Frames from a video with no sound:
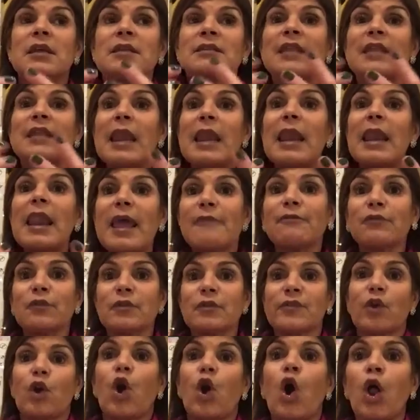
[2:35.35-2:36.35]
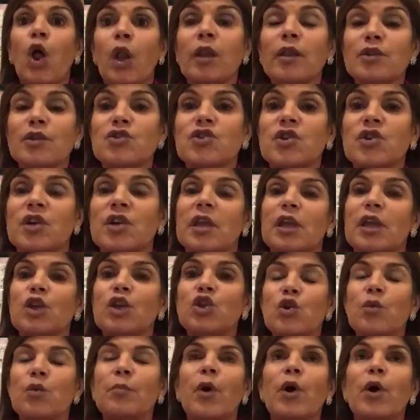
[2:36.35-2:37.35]
levels of collagen in
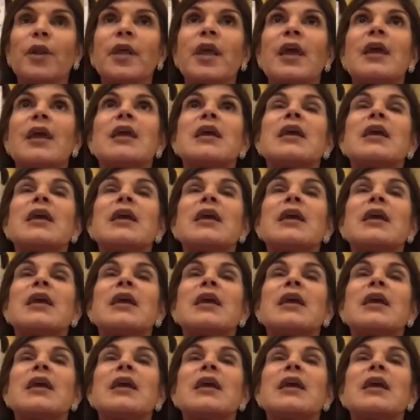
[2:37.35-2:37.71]
your body